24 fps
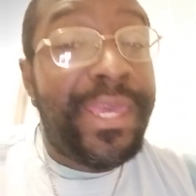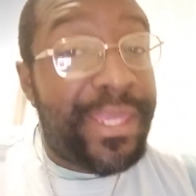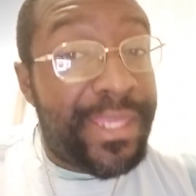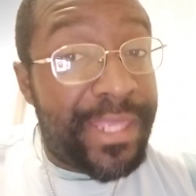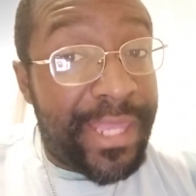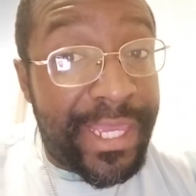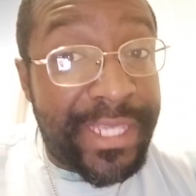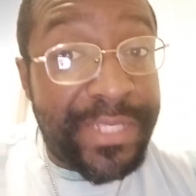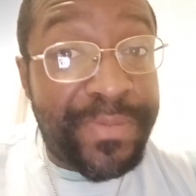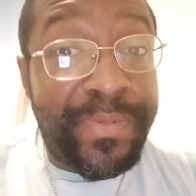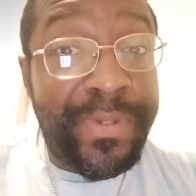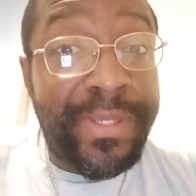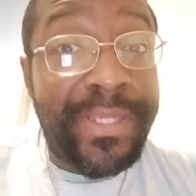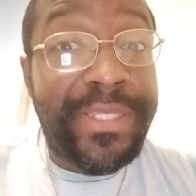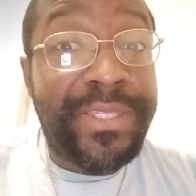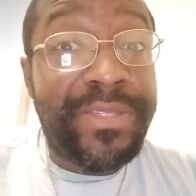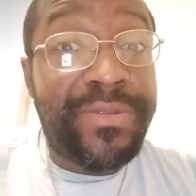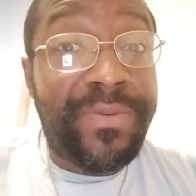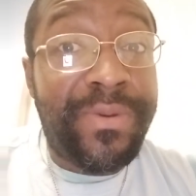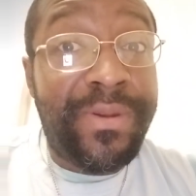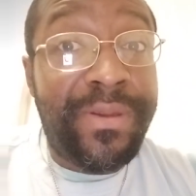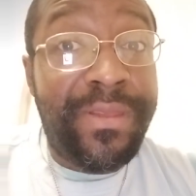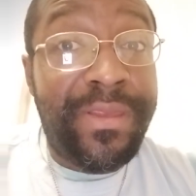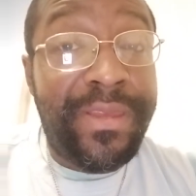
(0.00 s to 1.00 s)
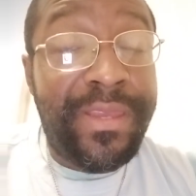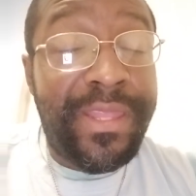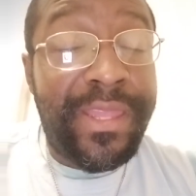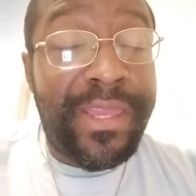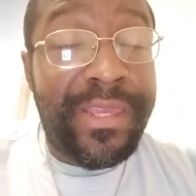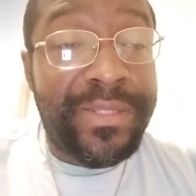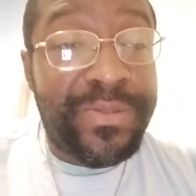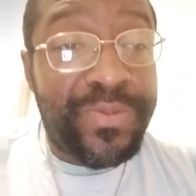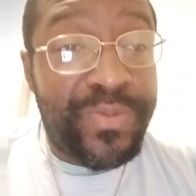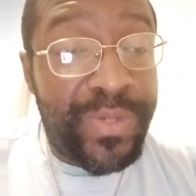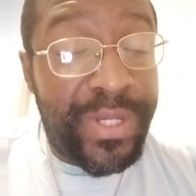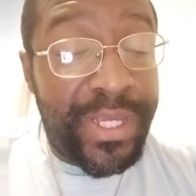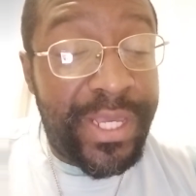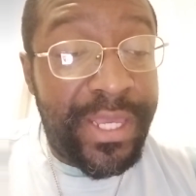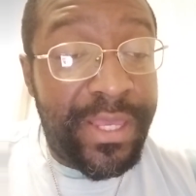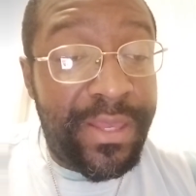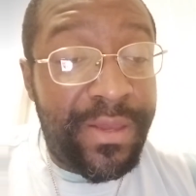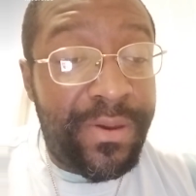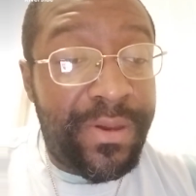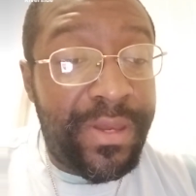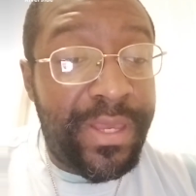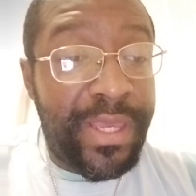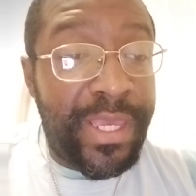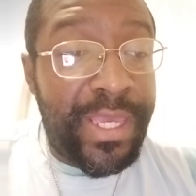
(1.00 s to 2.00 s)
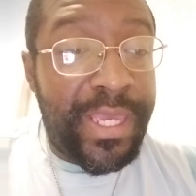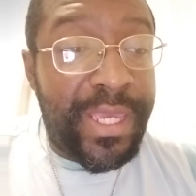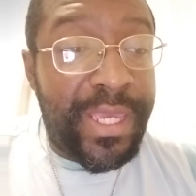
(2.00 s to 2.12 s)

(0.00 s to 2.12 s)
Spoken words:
That's been thrilling as well.